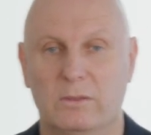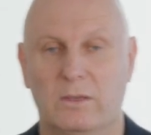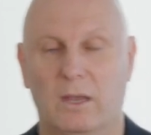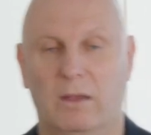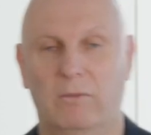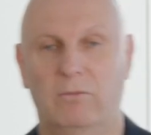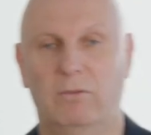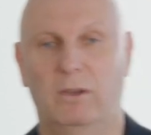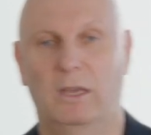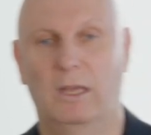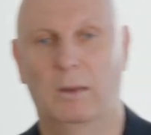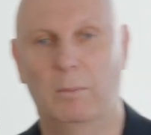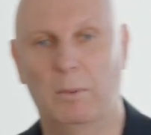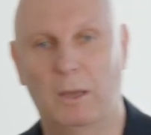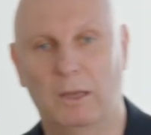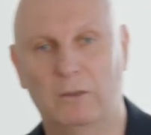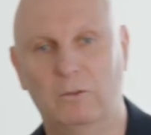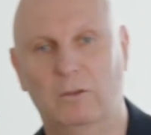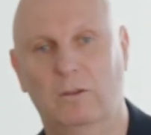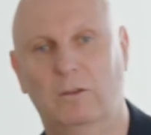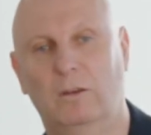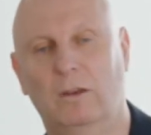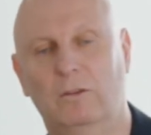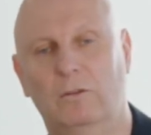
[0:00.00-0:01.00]
Don't forget
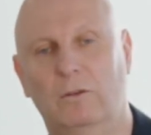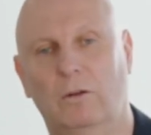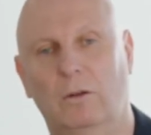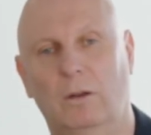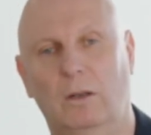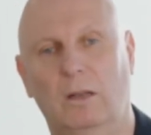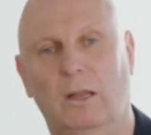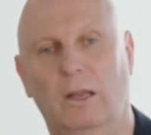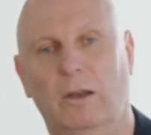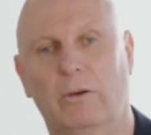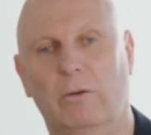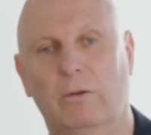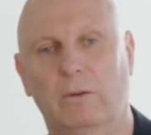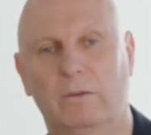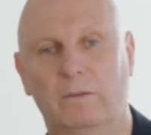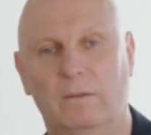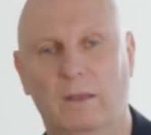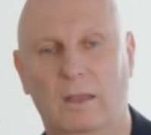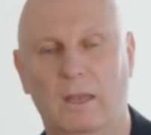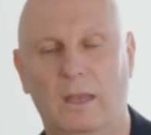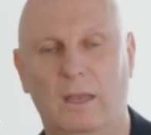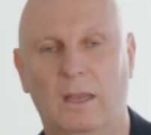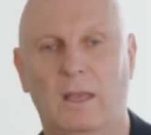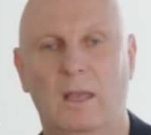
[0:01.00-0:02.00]
about your digital
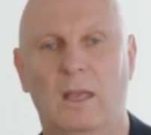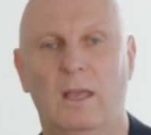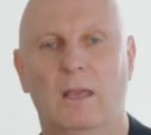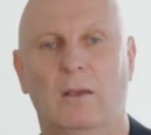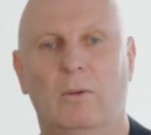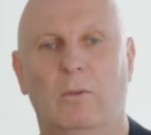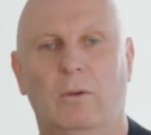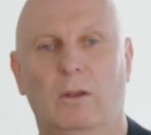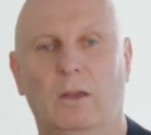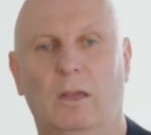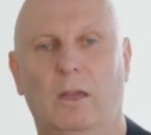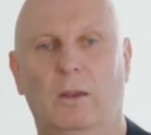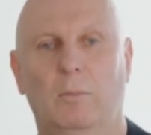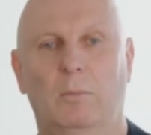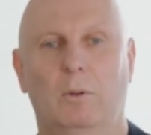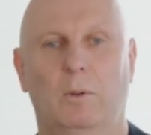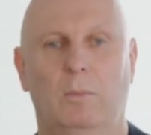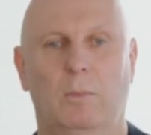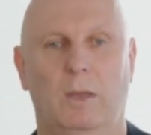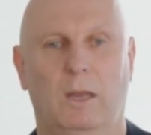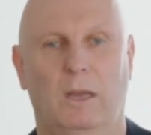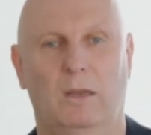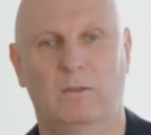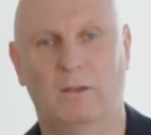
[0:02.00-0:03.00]
literacy when you're
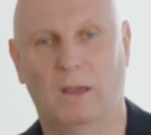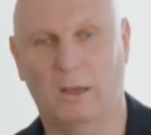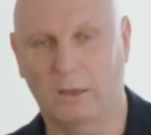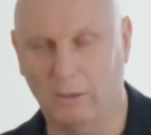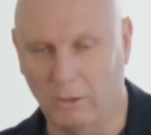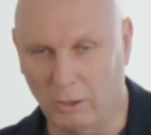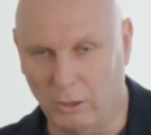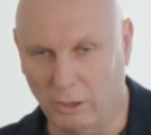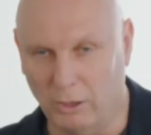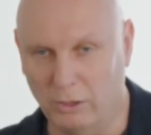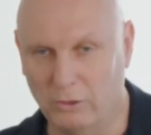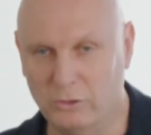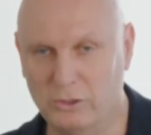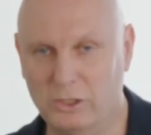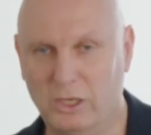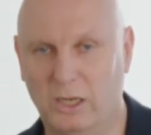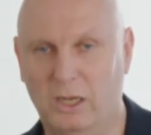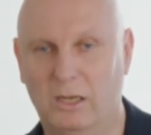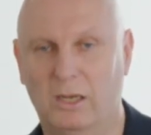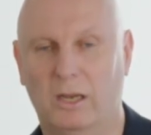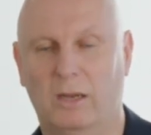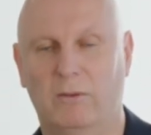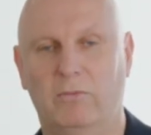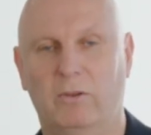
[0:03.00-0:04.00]
implementing
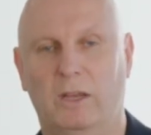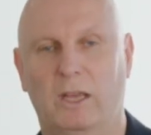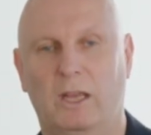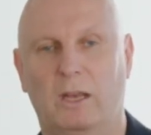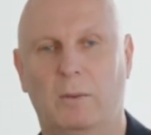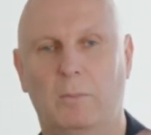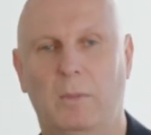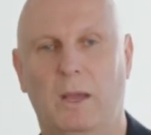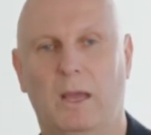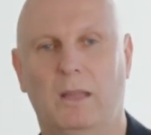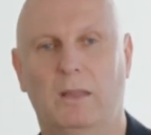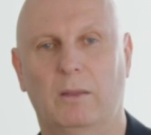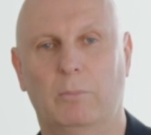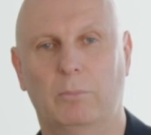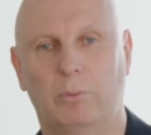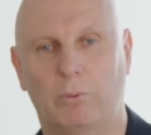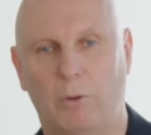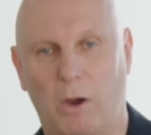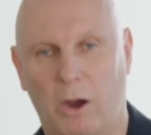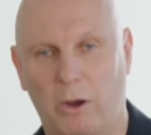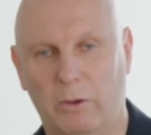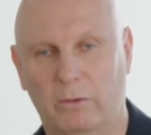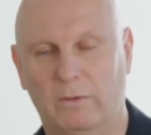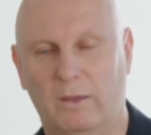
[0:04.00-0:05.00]
technology. Don't forget about the
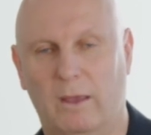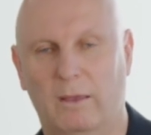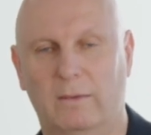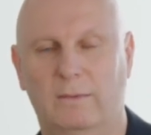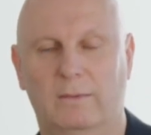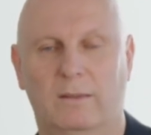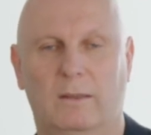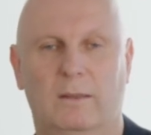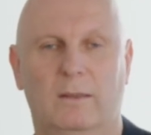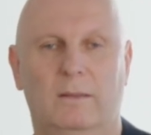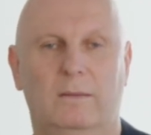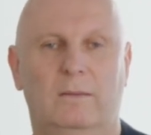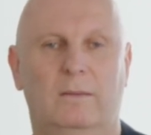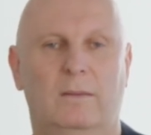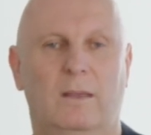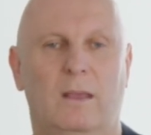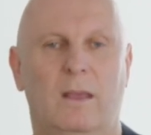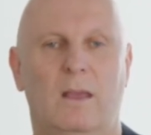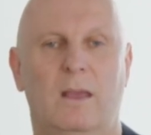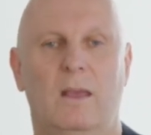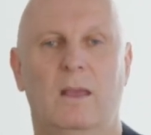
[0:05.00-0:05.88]
processes.